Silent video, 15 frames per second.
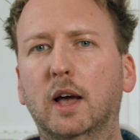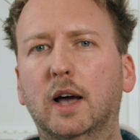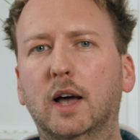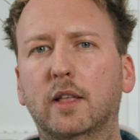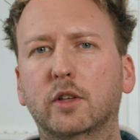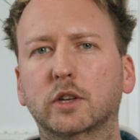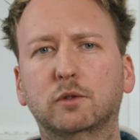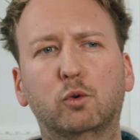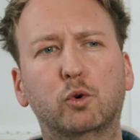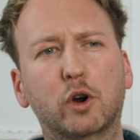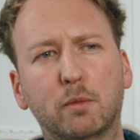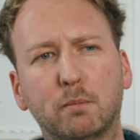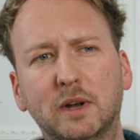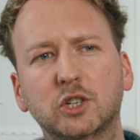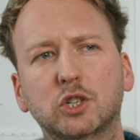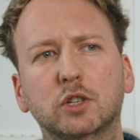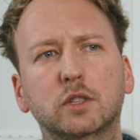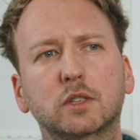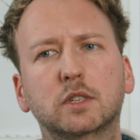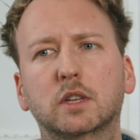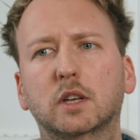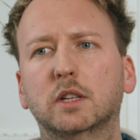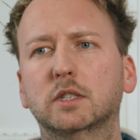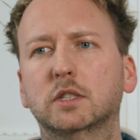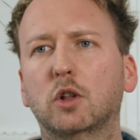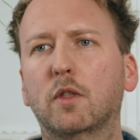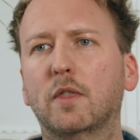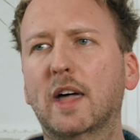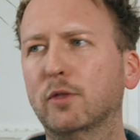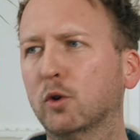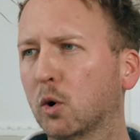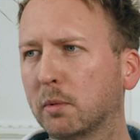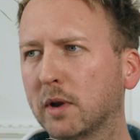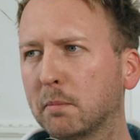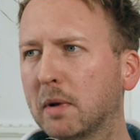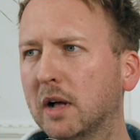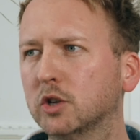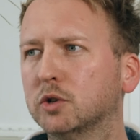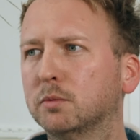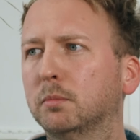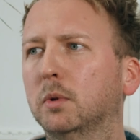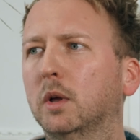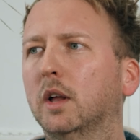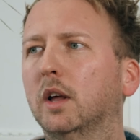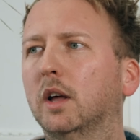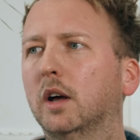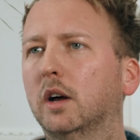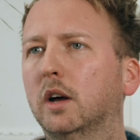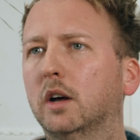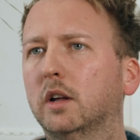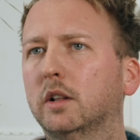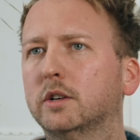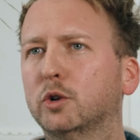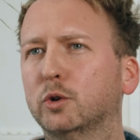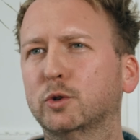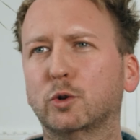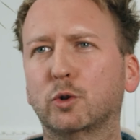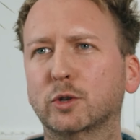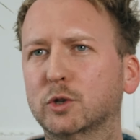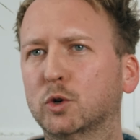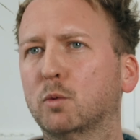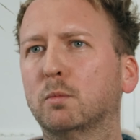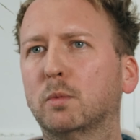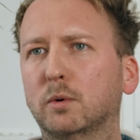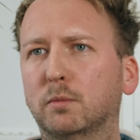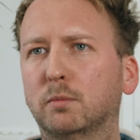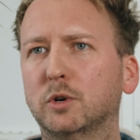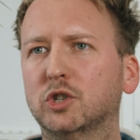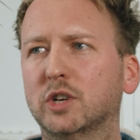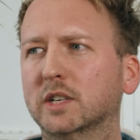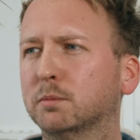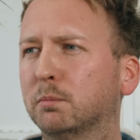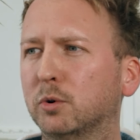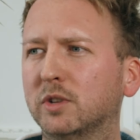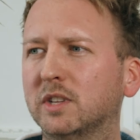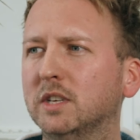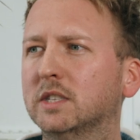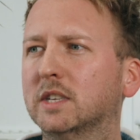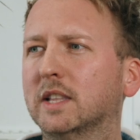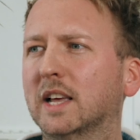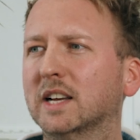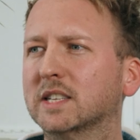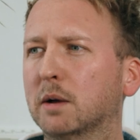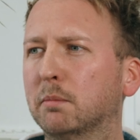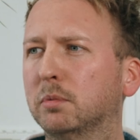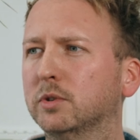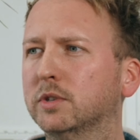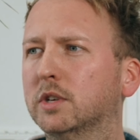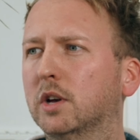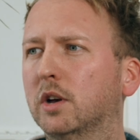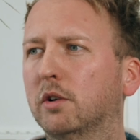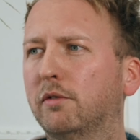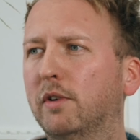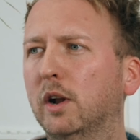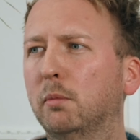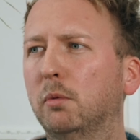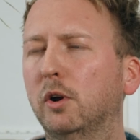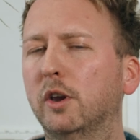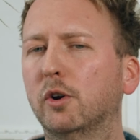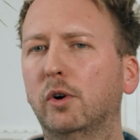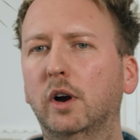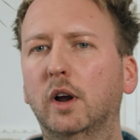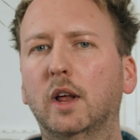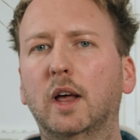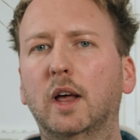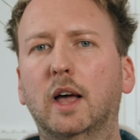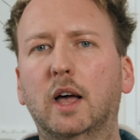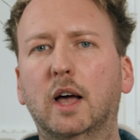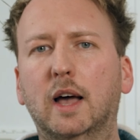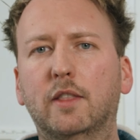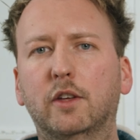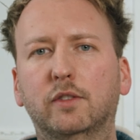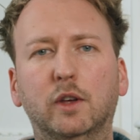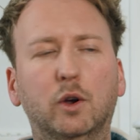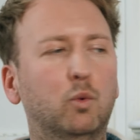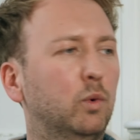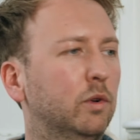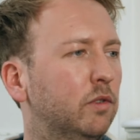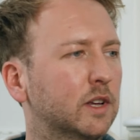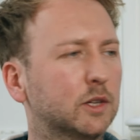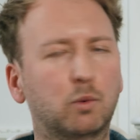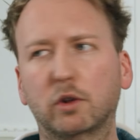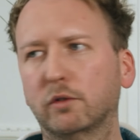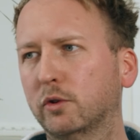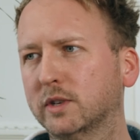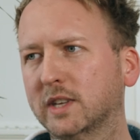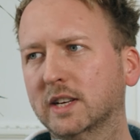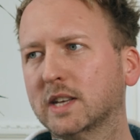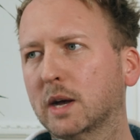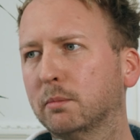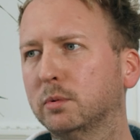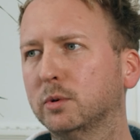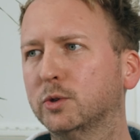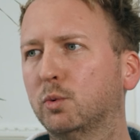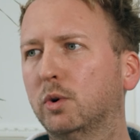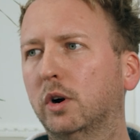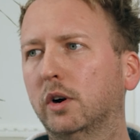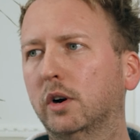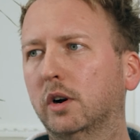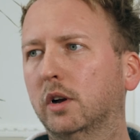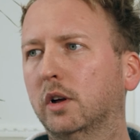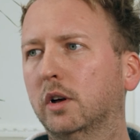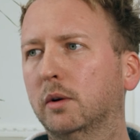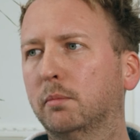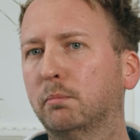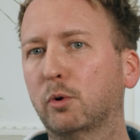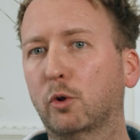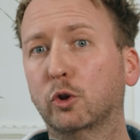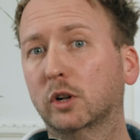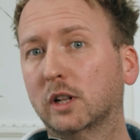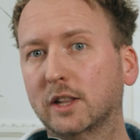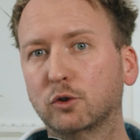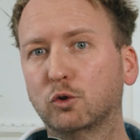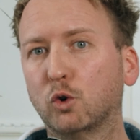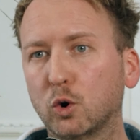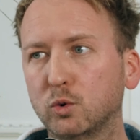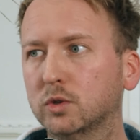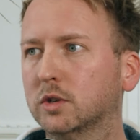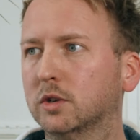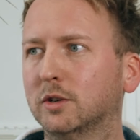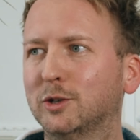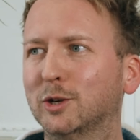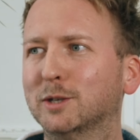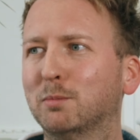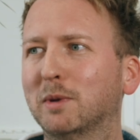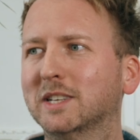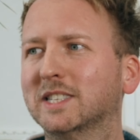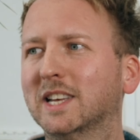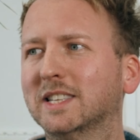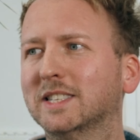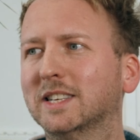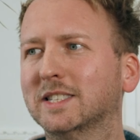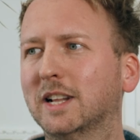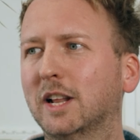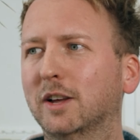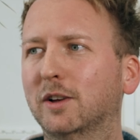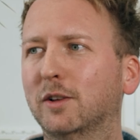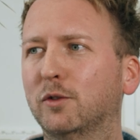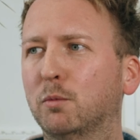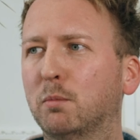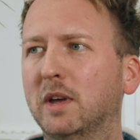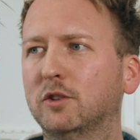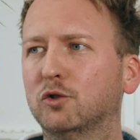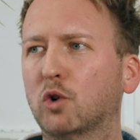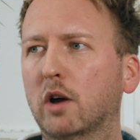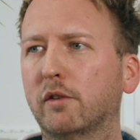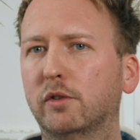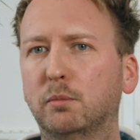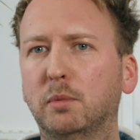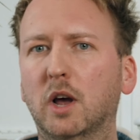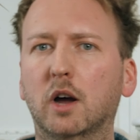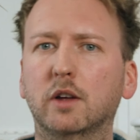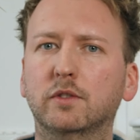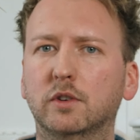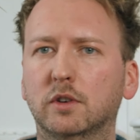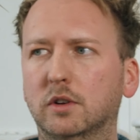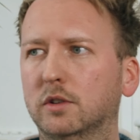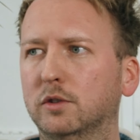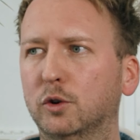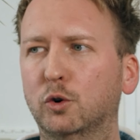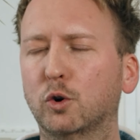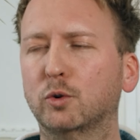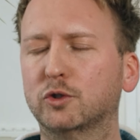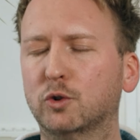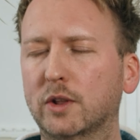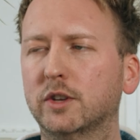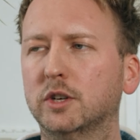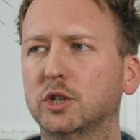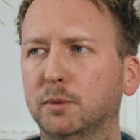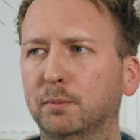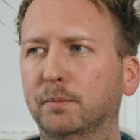And as Florian mentioned, it's not that common in Belgium. There's also not so much expertise and examples available here. And I think Weebly is one of those examples where product-led growth just makes sense as like the main driver behind the growth strategy.